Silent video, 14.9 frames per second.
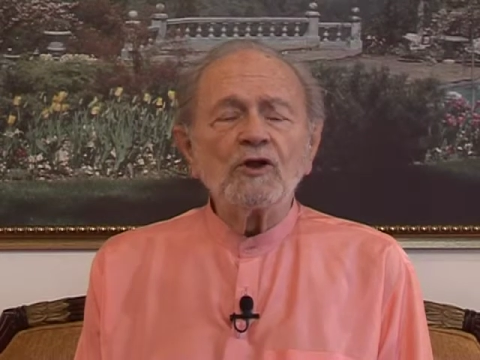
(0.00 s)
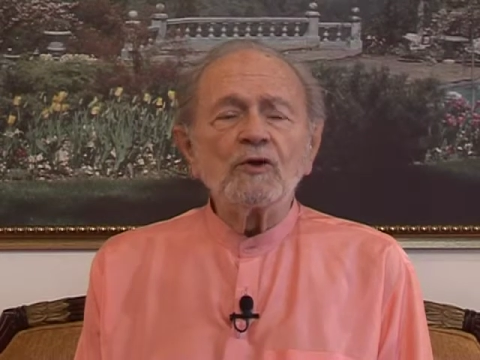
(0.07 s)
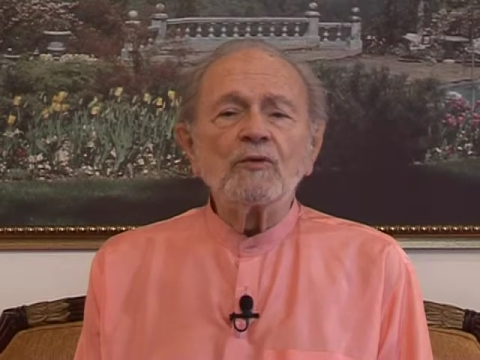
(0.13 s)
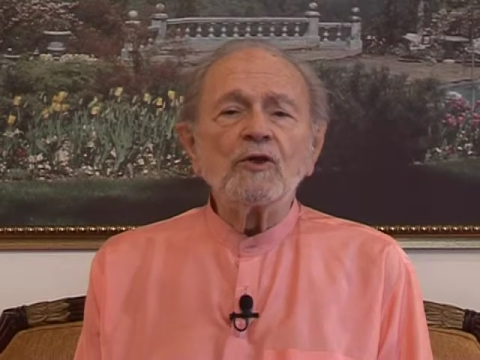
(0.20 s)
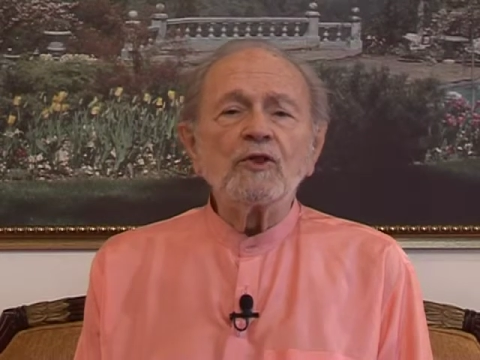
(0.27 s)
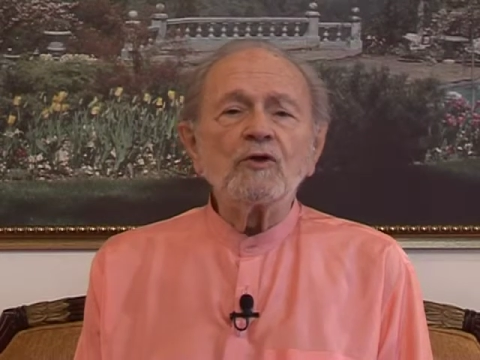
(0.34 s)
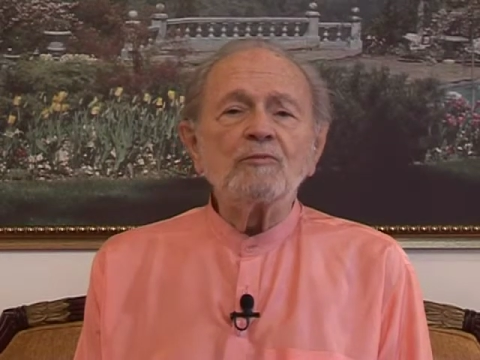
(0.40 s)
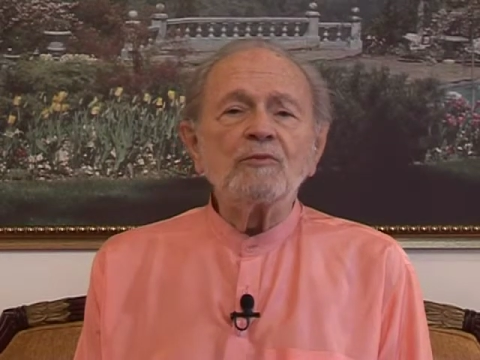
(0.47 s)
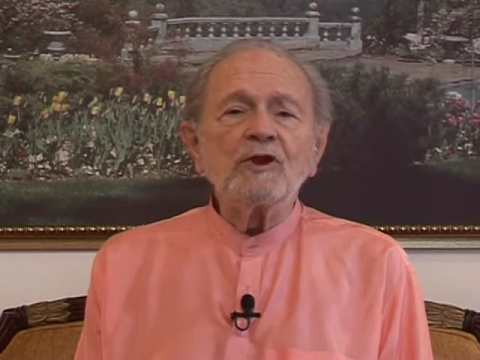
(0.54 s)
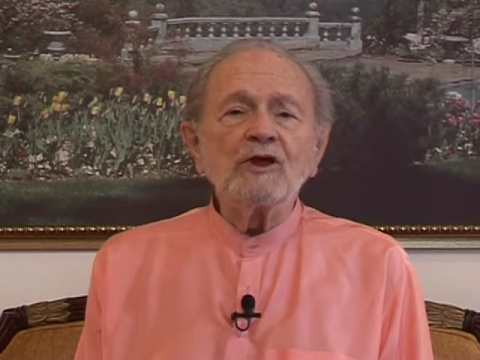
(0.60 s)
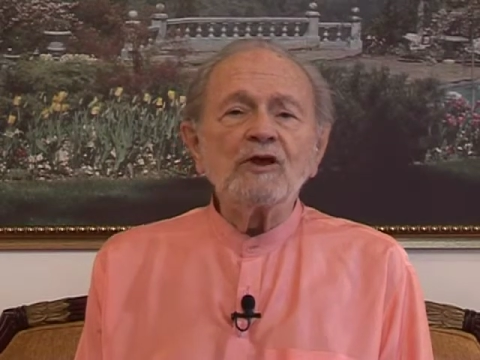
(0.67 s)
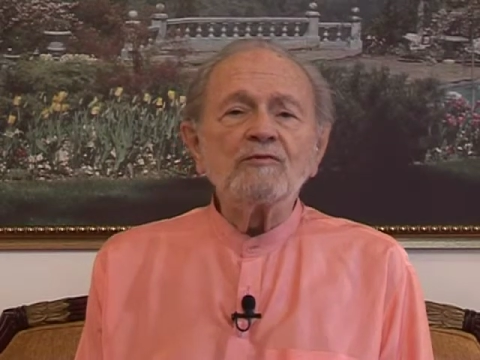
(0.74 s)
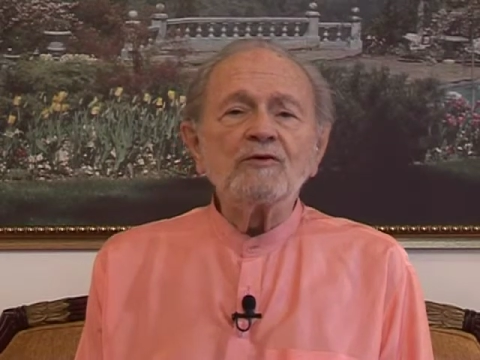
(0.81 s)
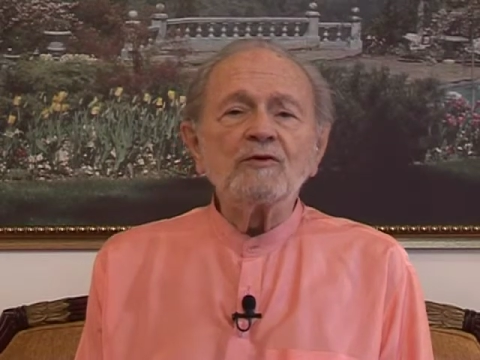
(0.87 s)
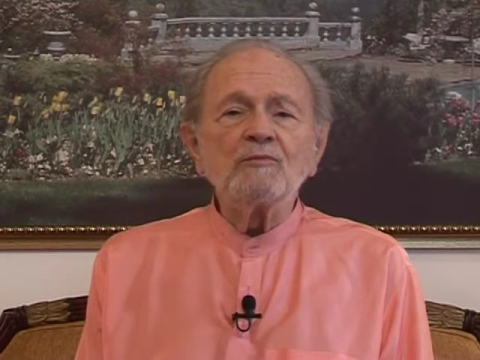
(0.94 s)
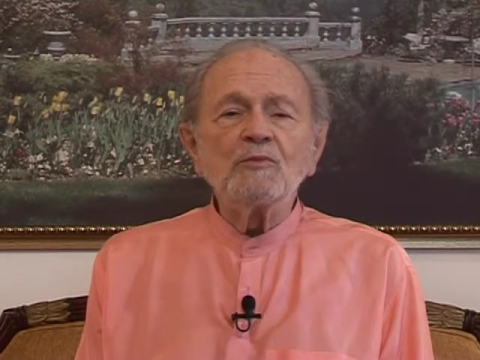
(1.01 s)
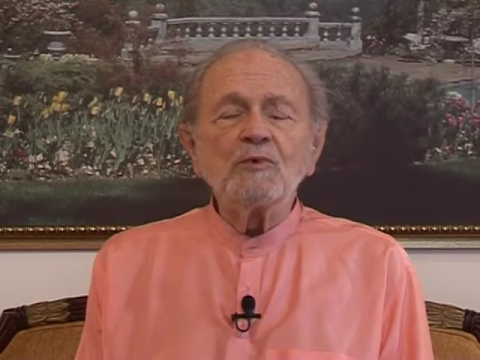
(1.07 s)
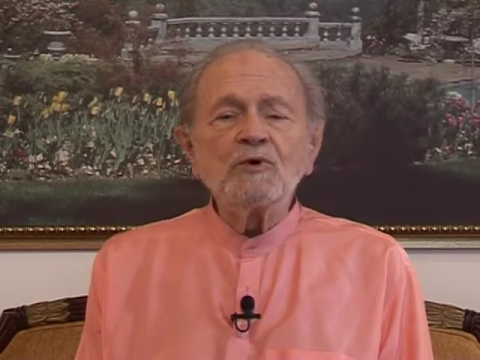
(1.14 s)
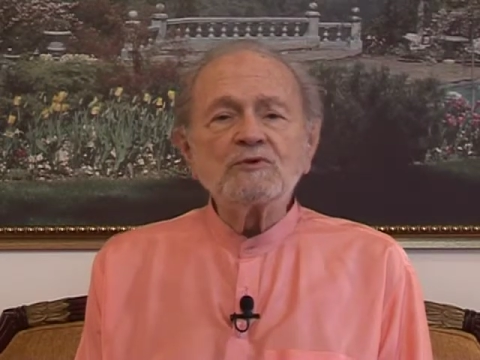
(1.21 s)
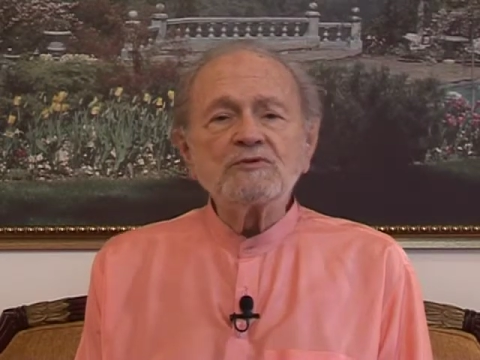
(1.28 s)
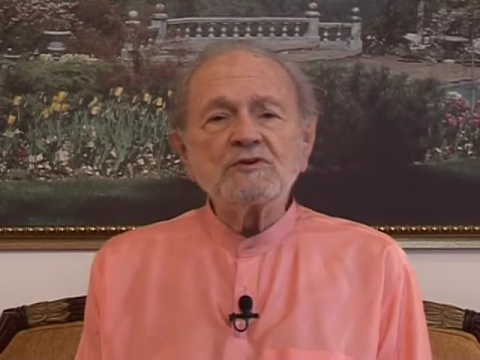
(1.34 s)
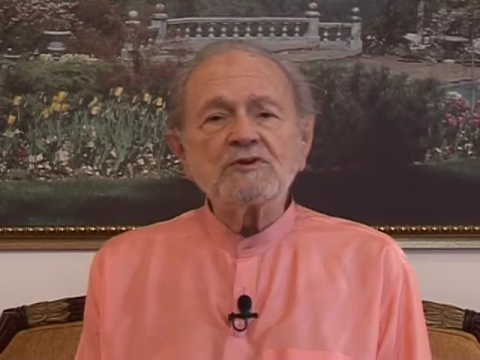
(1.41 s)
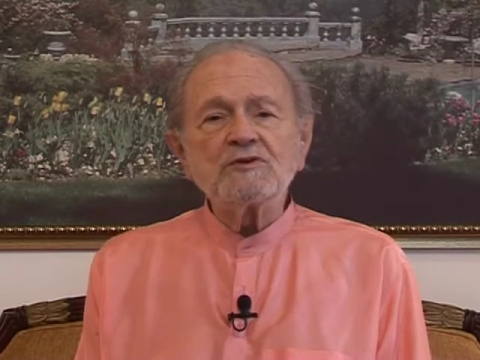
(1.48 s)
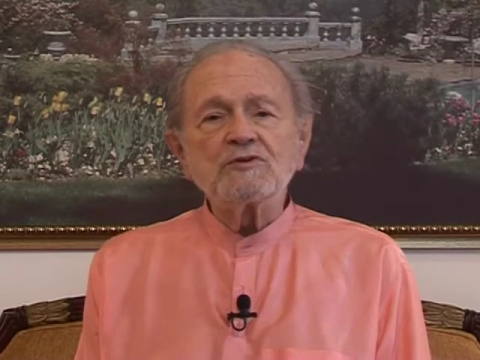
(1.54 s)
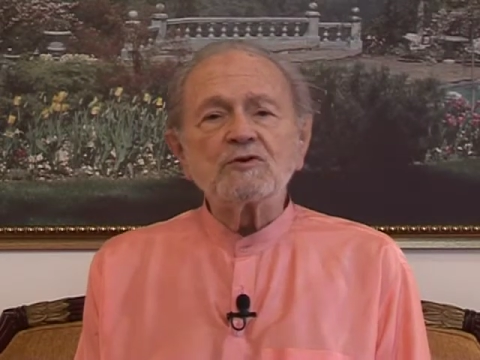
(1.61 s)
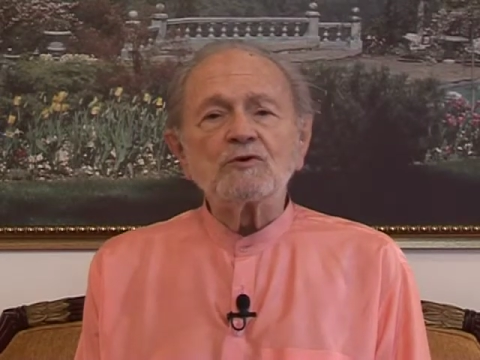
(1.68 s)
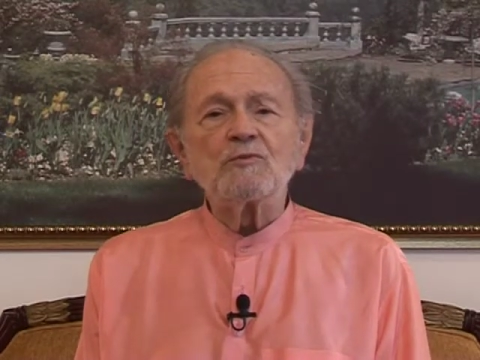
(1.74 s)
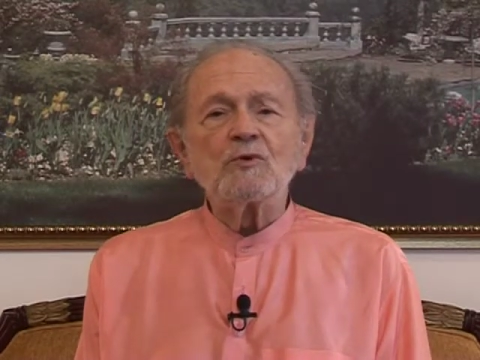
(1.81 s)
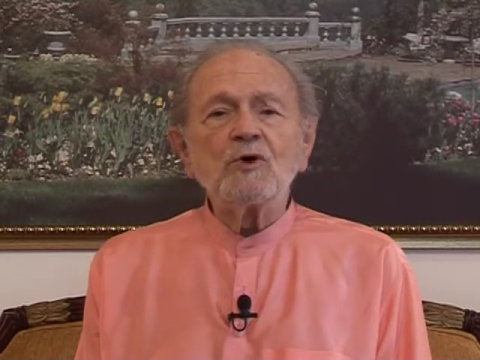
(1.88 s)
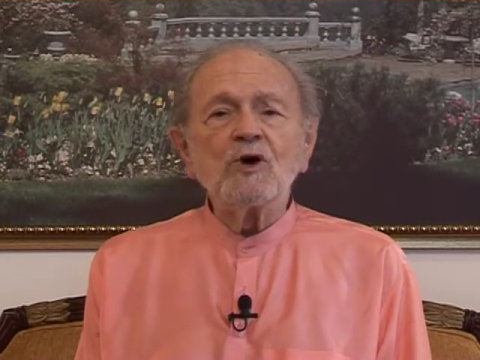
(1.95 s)
and whether you believe in Moses
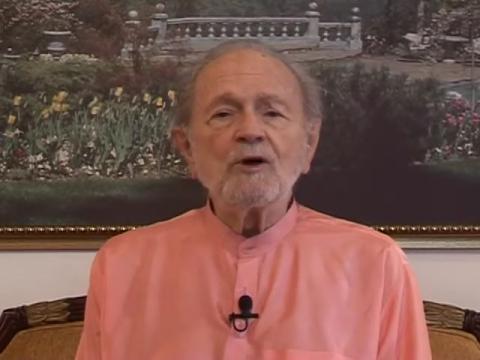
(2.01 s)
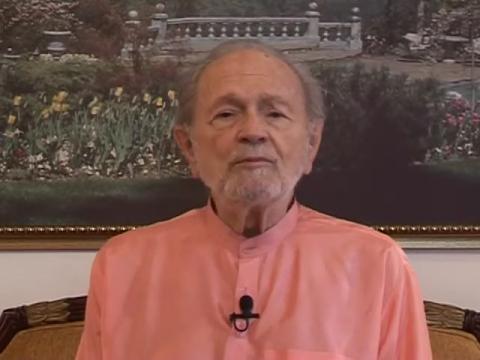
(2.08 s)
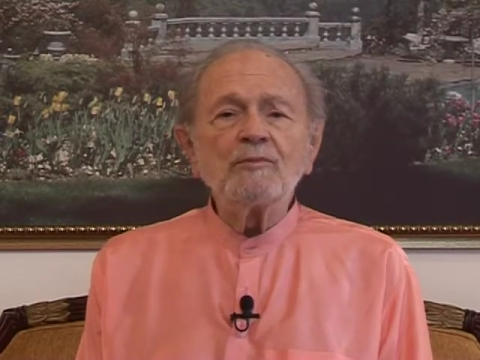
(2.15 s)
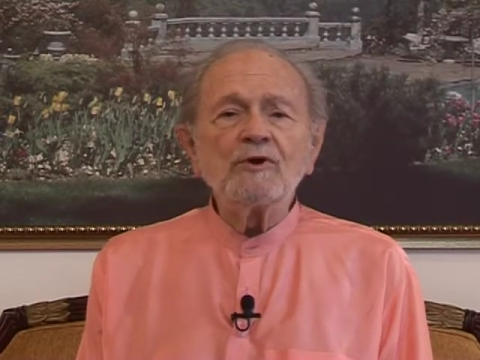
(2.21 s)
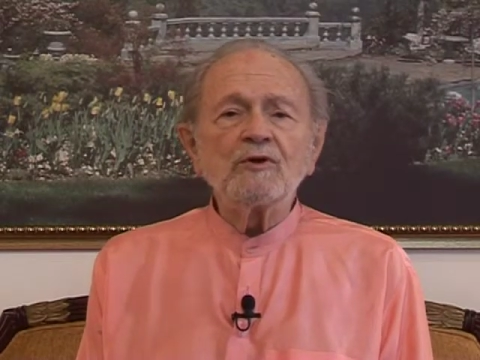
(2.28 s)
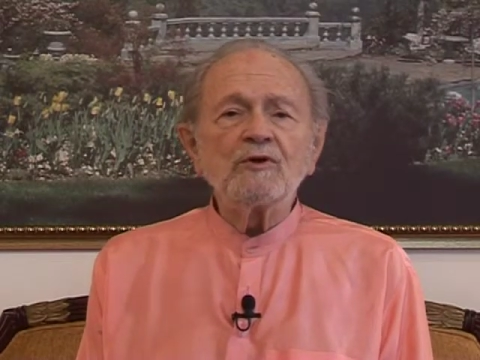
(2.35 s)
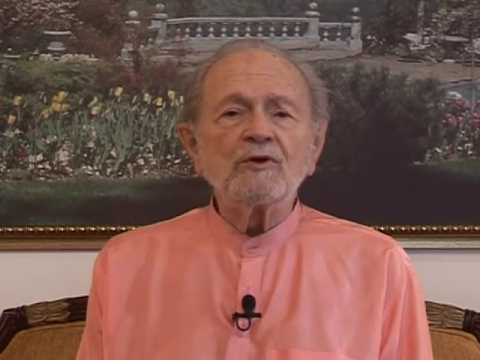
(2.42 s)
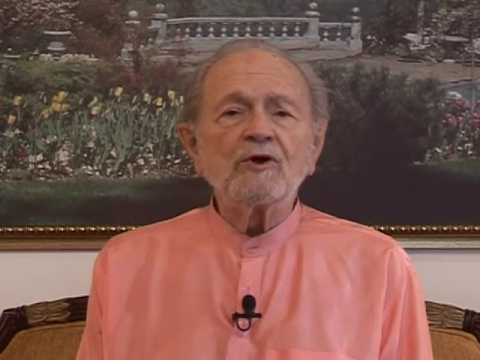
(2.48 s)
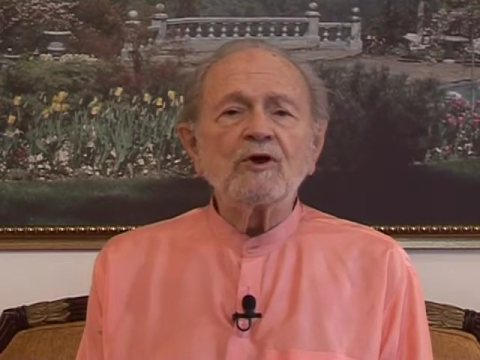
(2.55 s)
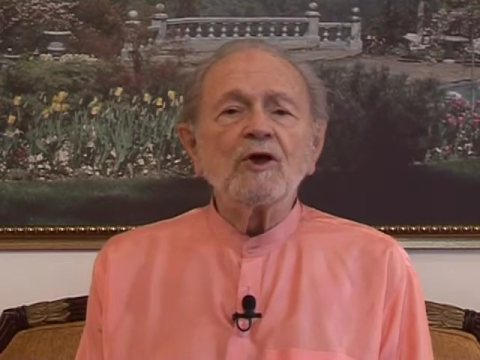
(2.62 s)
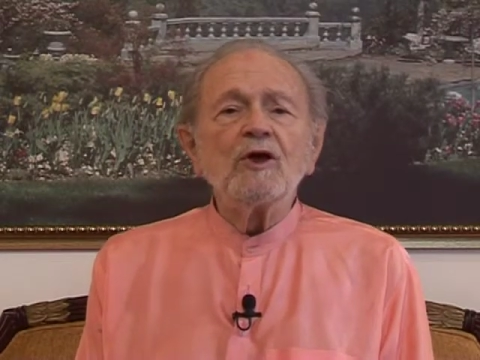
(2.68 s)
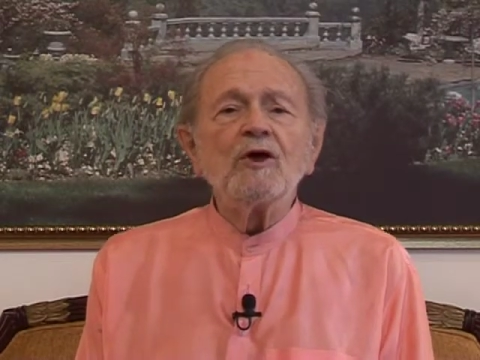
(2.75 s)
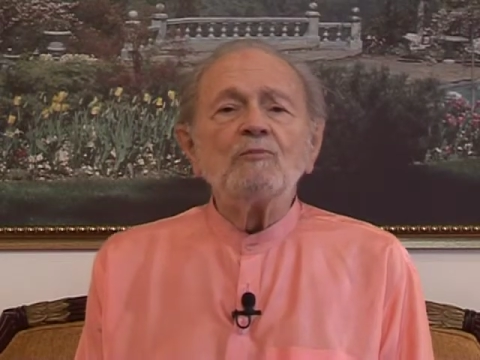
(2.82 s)
or Muhammad or